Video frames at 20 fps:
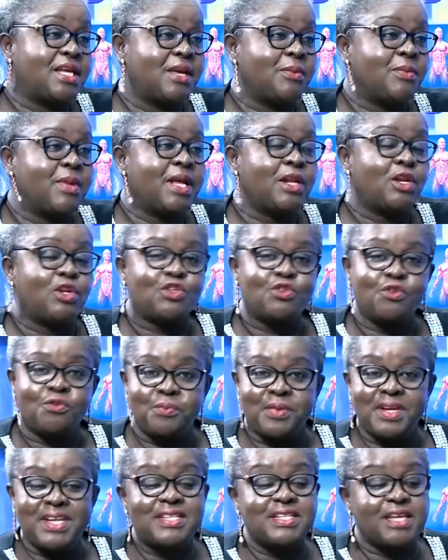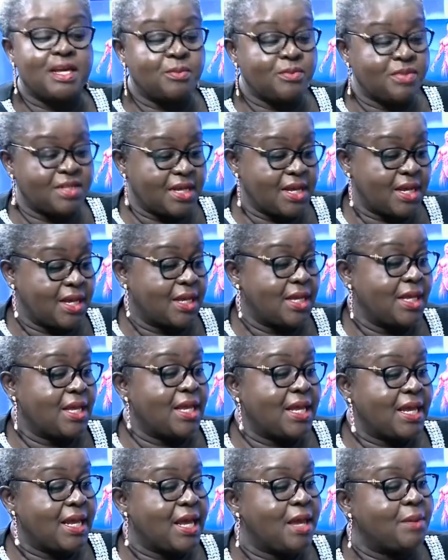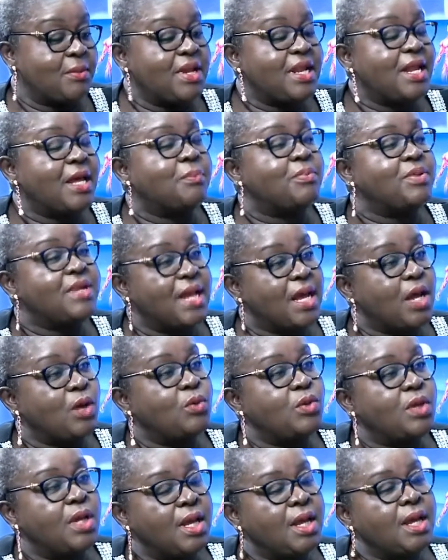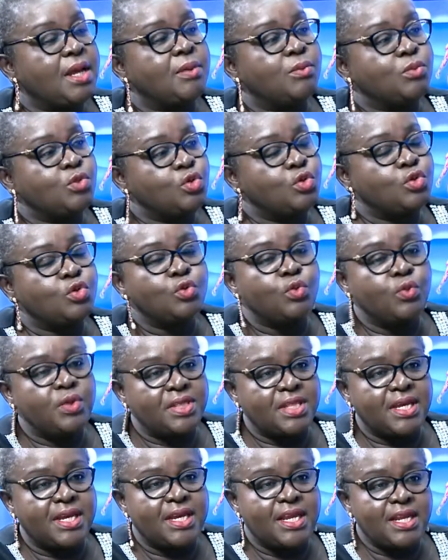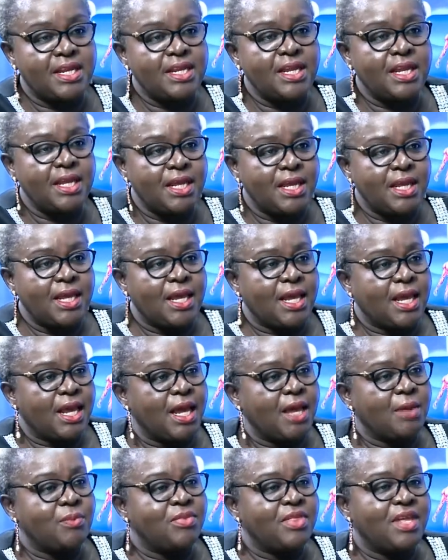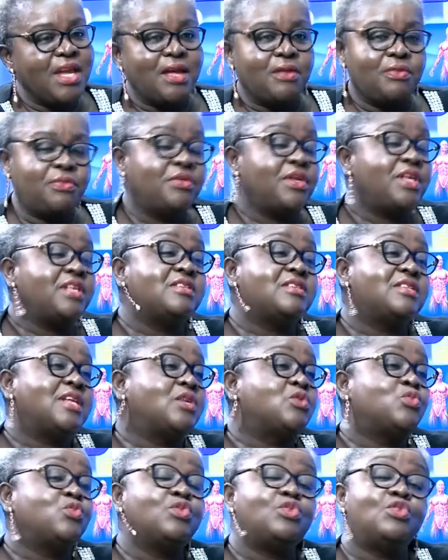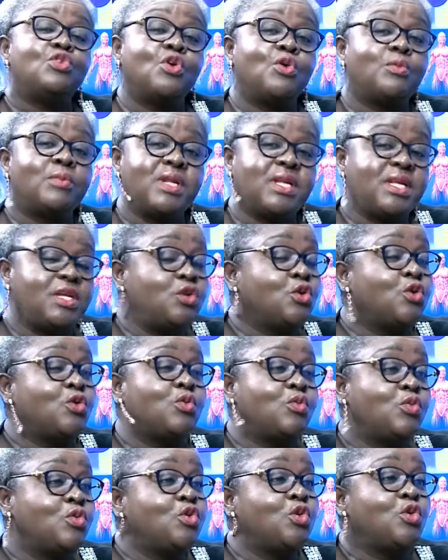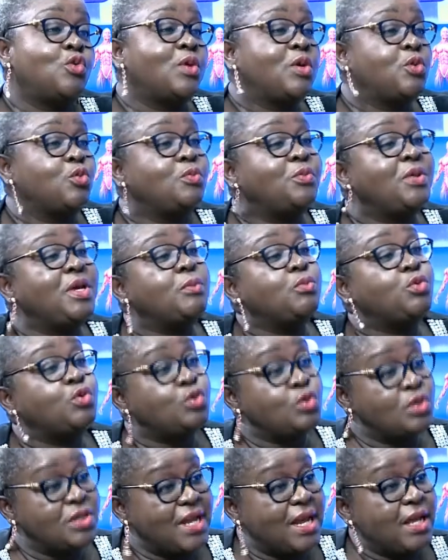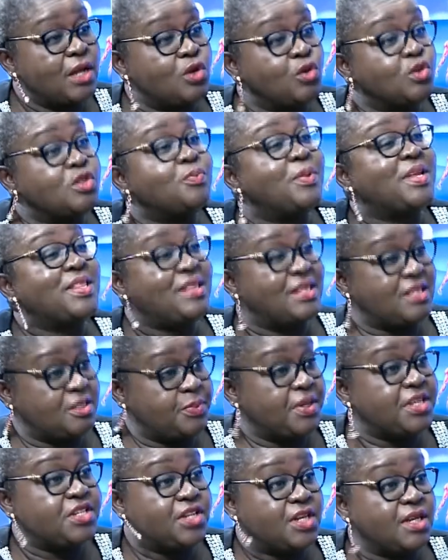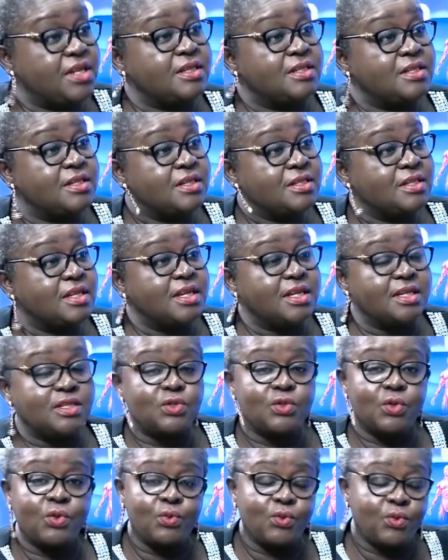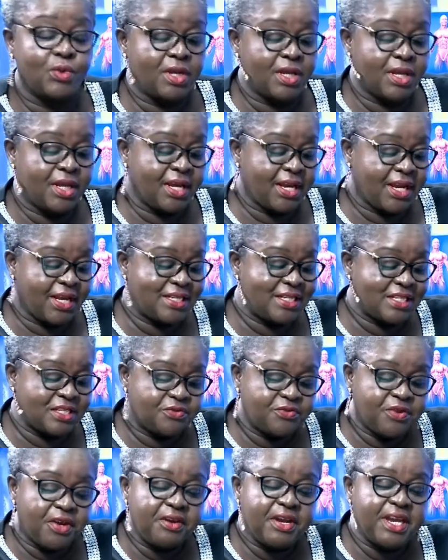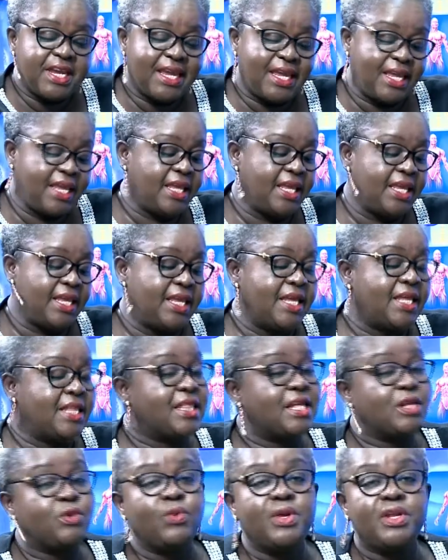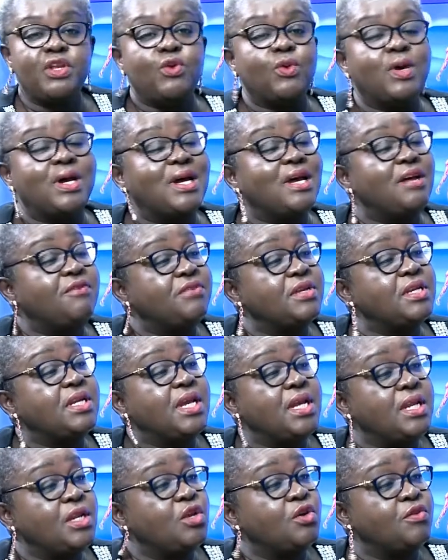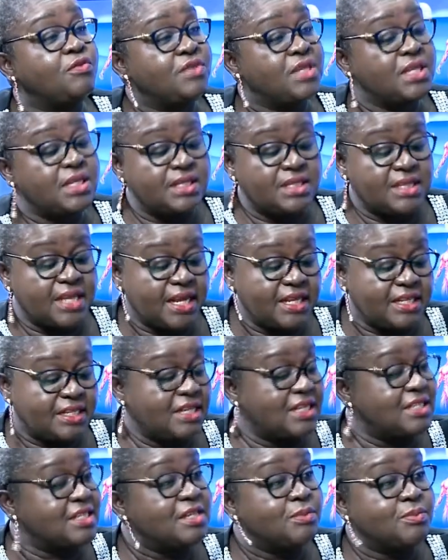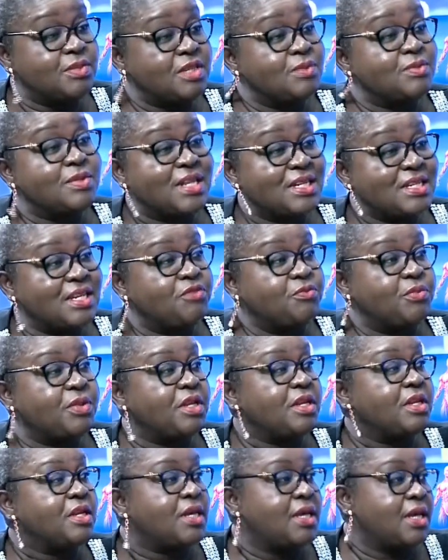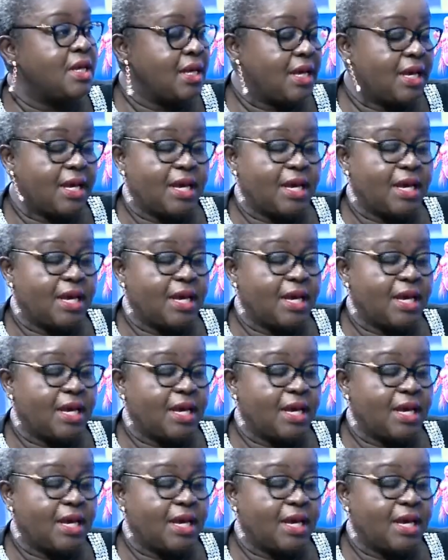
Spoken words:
that a lot of big terms are coming up now to do with the kidney. There are things that would normally no one will be able to diagnose but the specialist, isn't it? So it is very key that when you are having any of these signs and symptoms that have been